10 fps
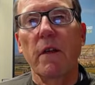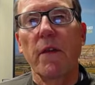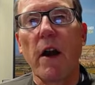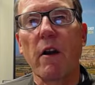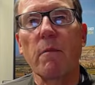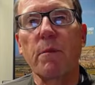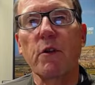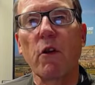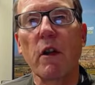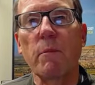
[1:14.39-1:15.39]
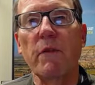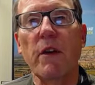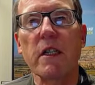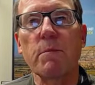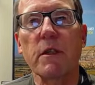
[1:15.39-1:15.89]
the Arab Petroleum
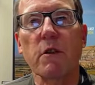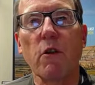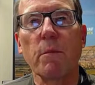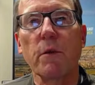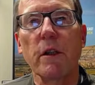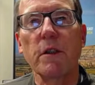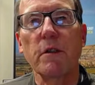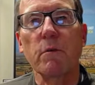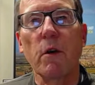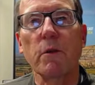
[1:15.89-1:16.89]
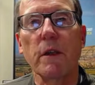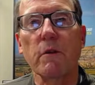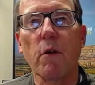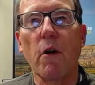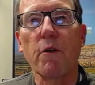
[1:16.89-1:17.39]
Investments Corporation wrote
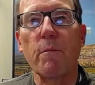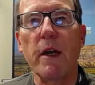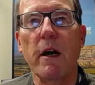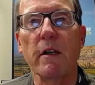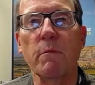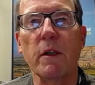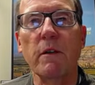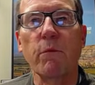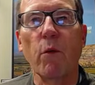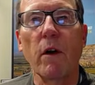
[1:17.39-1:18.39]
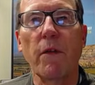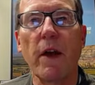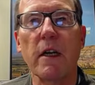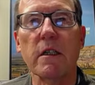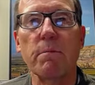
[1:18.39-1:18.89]
that growth beyond
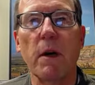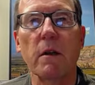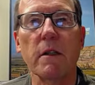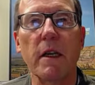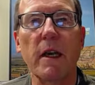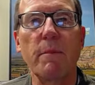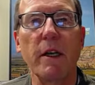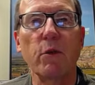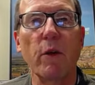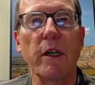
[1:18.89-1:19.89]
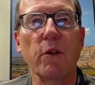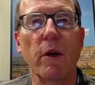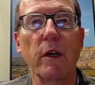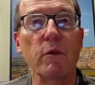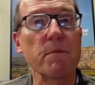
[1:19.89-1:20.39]
1,400,000 barrels a day by
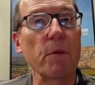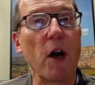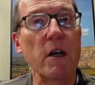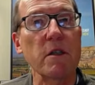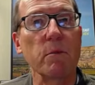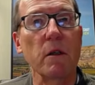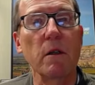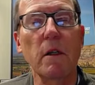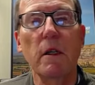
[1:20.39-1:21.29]
2020 was plausible